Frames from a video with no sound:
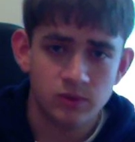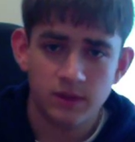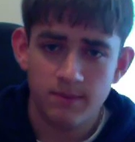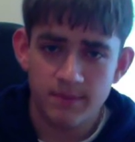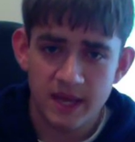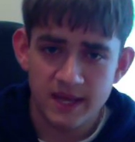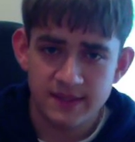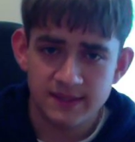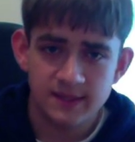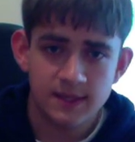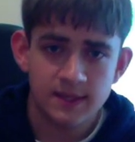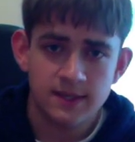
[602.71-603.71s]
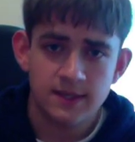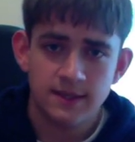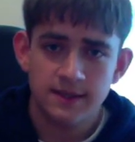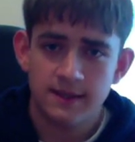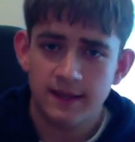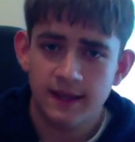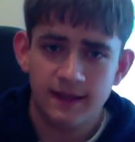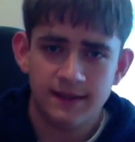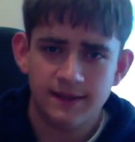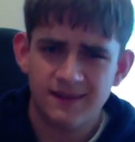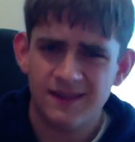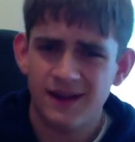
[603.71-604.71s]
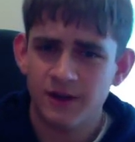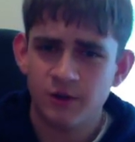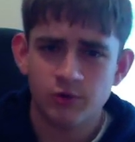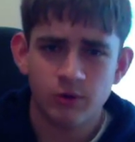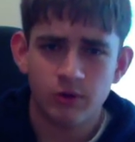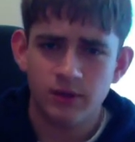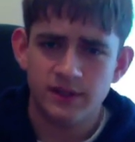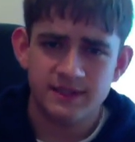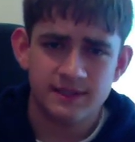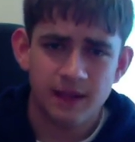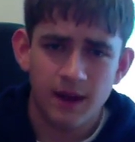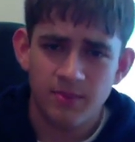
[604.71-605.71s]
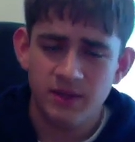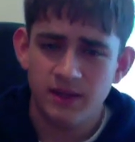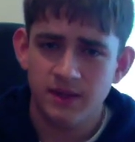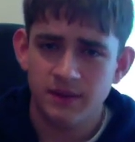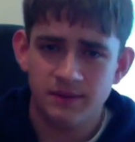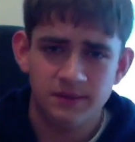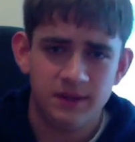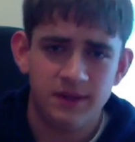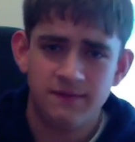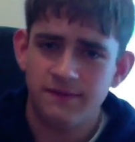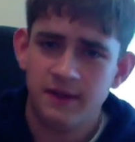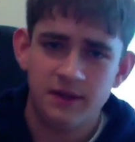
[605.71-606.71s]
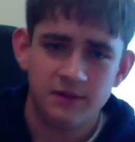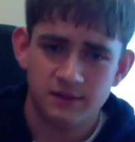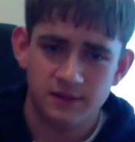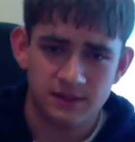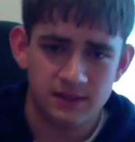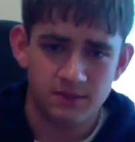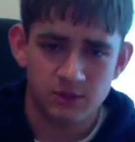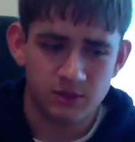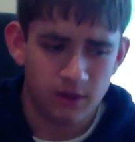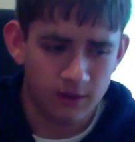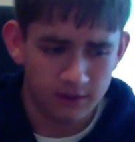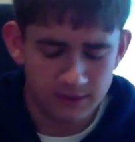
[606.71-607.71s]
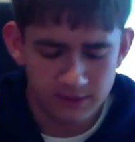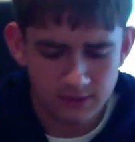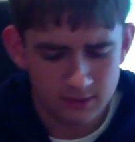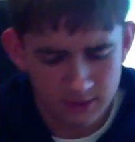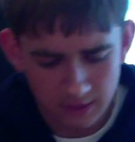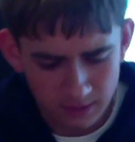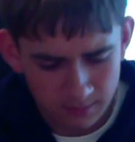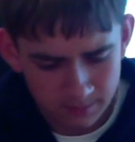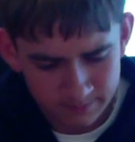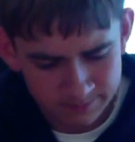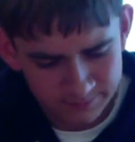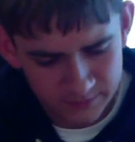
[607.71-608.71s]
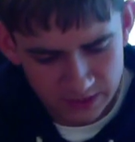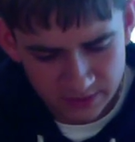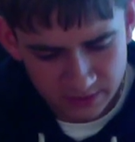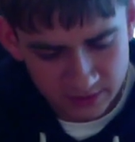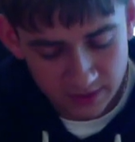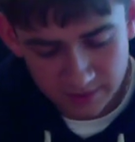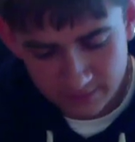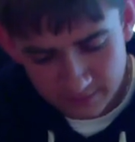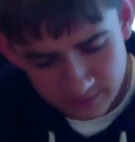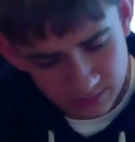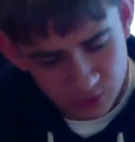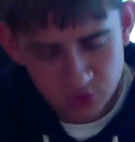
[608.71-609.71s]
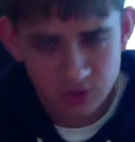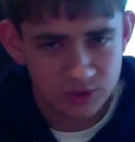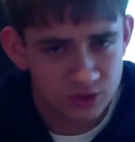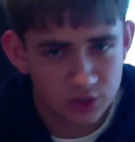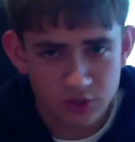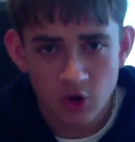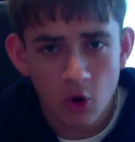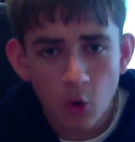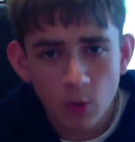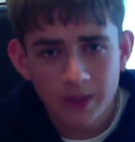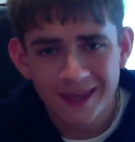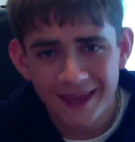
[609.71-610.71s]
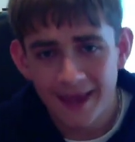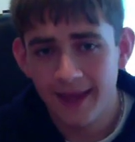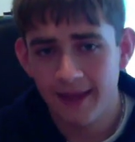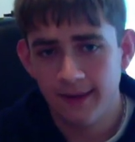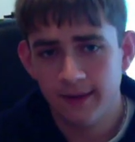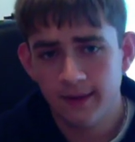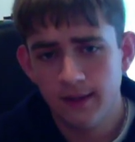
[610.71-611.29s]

the bass, it's not controlled. It's sloppy and it fails on some songs. It's just okay.